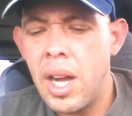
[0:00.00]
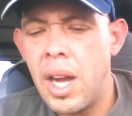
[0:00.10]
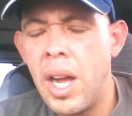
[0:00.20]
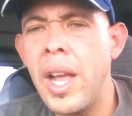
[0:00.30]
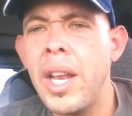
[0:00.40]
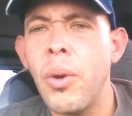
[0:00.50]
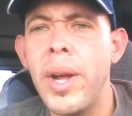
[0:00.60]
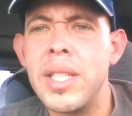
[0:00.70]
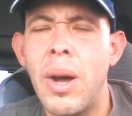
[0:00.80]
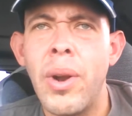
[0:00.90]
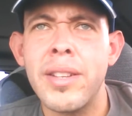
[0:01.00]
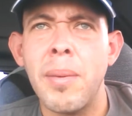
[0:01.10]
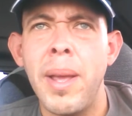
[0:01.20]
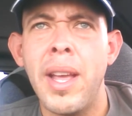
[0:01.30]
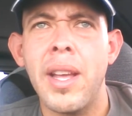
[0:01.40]
Uh, anyways, I wanted
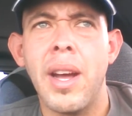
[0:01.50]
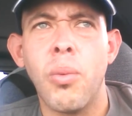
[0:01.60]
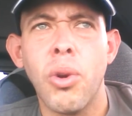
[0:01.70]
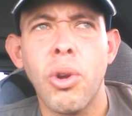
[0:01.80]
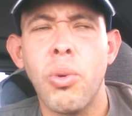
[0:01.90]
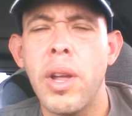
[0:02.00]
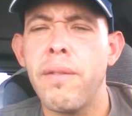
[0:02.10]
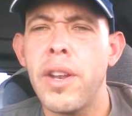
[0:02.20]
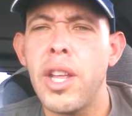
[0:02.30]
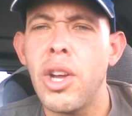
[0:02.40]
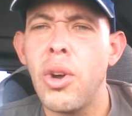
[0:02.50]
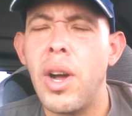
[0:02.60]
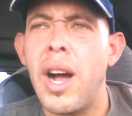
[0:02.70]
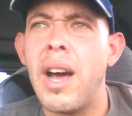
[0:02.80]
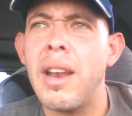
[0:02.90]
to make a real quick
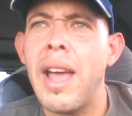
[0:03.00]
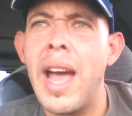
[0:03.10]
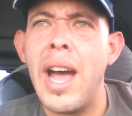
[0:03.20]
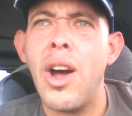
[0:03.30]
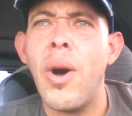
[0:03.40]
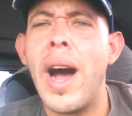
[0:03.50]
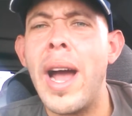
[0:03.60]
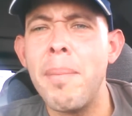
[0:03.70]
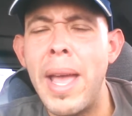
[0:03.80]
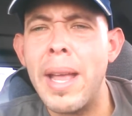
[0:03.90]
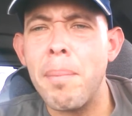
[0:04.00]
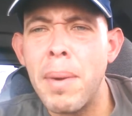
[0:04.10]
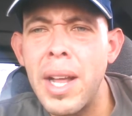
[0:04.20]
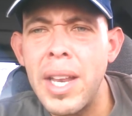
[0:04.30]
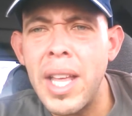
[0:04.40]
video on how I make
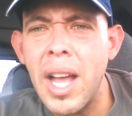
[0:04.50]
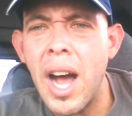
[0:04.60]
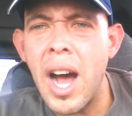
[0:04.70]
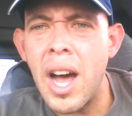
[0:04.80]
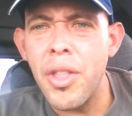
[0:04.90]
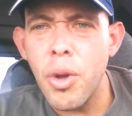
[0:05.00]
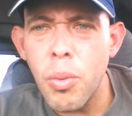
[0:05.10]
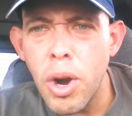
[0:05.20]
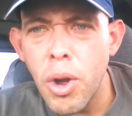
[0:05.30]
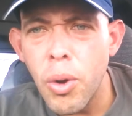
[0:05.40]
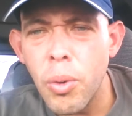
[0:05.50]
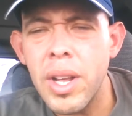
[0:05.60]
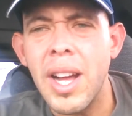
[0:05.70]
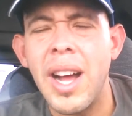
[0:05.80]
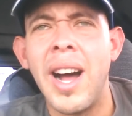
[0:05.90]
money on the road.
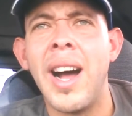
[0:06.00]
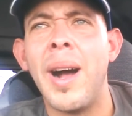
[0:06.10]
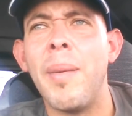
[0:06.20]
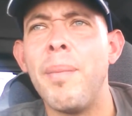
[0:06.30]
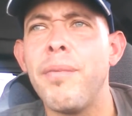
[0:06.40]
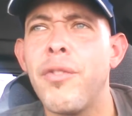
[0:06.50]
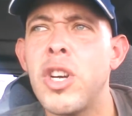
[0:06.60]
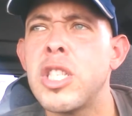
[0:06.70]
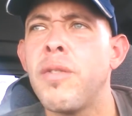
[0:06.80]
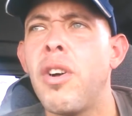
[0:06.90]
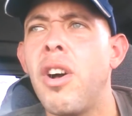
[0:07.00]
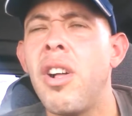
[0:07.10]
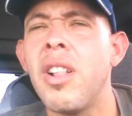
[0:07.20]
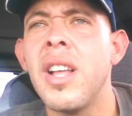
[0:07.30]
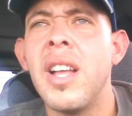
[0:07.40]
Um, first of
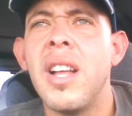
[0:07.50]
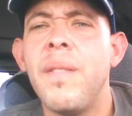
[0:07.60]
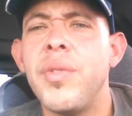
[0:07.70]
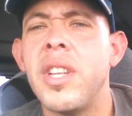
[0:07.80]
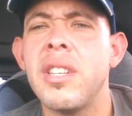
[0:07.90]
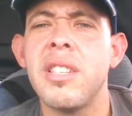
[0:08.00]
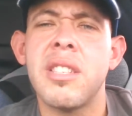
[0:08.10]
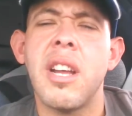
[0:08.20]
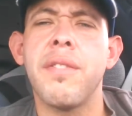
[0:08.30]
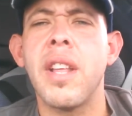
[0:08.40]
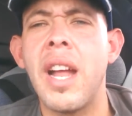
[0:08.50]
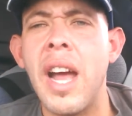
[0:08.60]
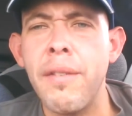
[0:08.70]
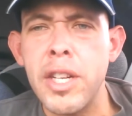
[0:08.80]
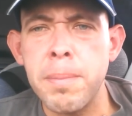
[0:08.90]
all, this is stuff that
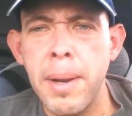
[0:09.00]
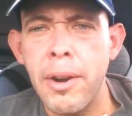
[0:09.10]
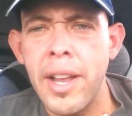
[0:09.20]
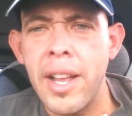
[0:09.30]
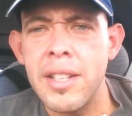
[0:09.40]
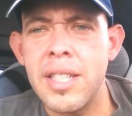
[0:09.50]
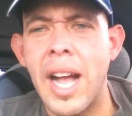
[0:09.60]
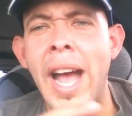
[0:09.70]
I've experienced.